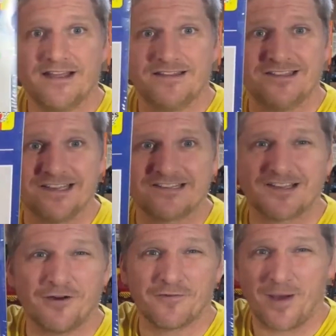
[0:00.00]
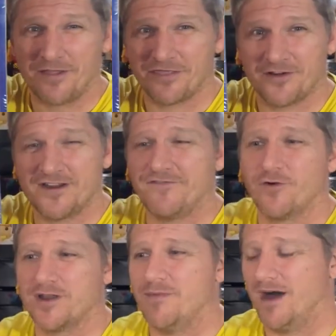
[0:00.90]
These things sell for about 30,
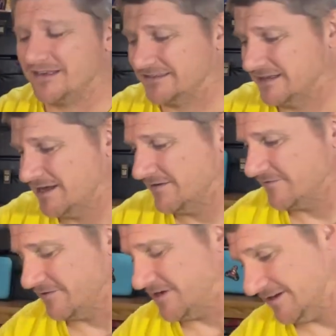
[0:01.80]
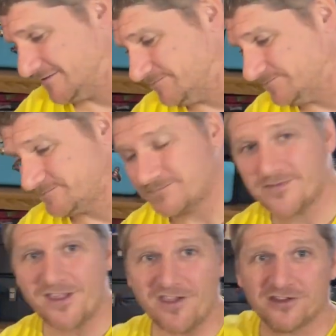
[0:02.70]
40 bucks for these.
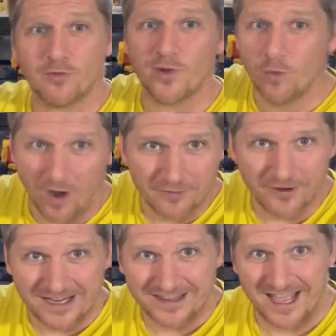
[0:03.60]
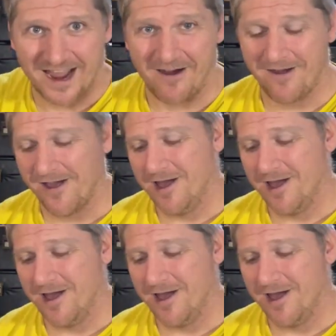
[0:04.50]
So we won right there.